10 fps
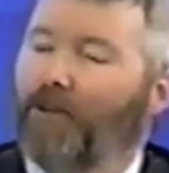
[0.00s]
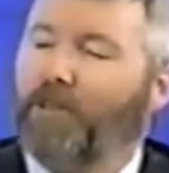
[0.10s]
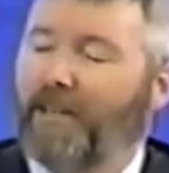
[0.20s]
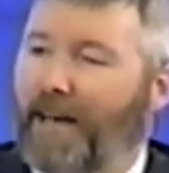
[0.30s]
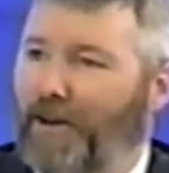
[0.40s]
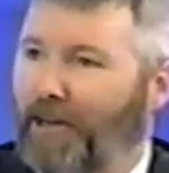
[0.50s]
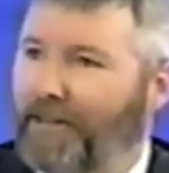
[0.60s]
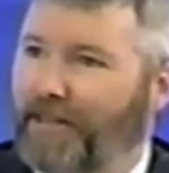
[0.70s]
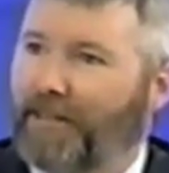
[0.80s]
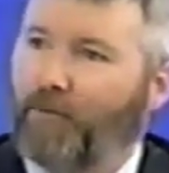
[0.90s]
Those are the
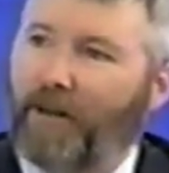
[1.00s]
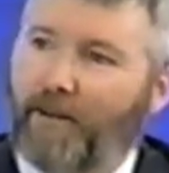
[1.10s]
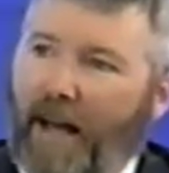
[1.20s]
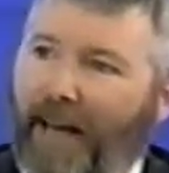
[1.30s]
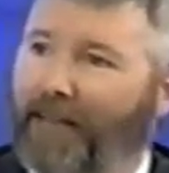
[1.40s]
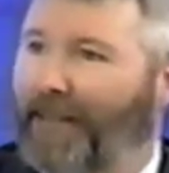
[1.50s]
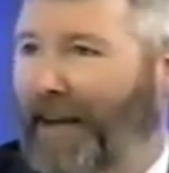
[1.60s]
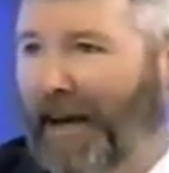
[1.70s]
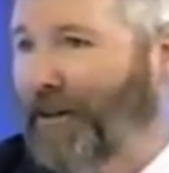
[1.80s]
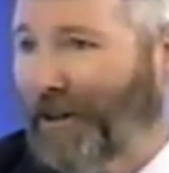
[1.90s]
anarchists. So we are
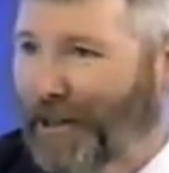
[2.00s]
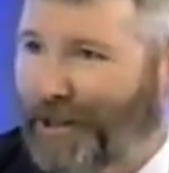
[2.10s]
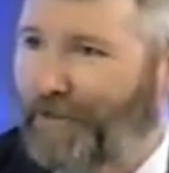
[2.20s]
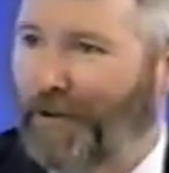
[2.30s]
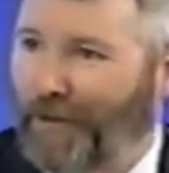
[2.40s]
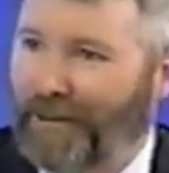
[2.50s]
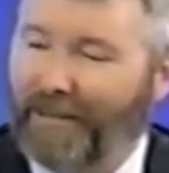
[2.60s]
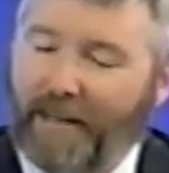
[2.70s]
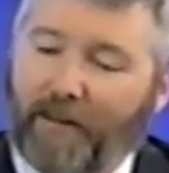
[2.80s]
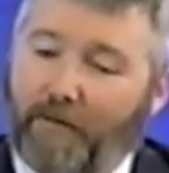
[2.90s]
anti-anarchist, if you will.
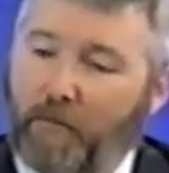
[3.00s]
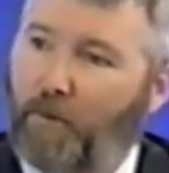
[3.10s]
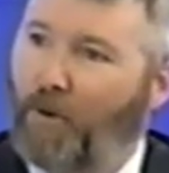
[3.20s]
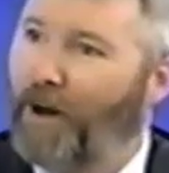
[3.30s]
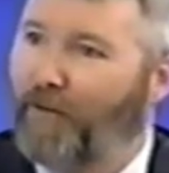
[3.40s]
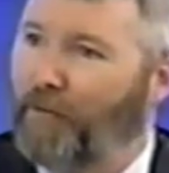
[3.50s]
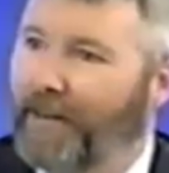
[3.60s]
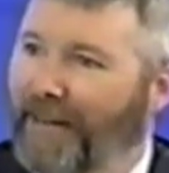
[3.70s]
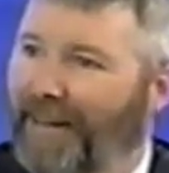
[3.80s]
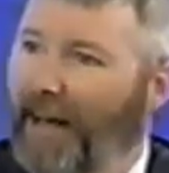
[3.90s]
And it gets very
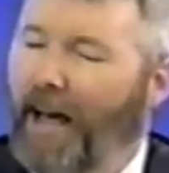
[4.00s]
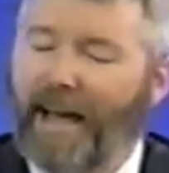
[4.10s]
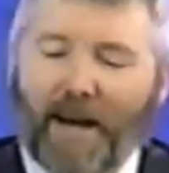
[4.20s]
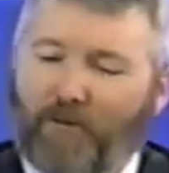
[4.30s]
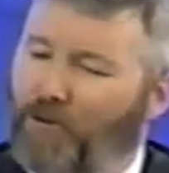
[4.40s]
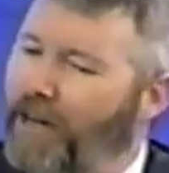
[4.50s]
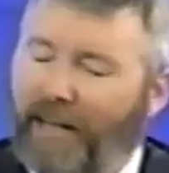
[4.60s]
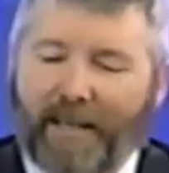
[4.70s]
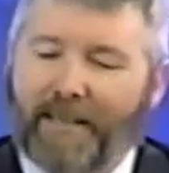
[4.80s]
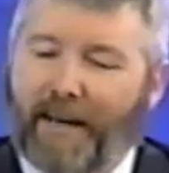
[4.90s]
complicated, doesn't it? It really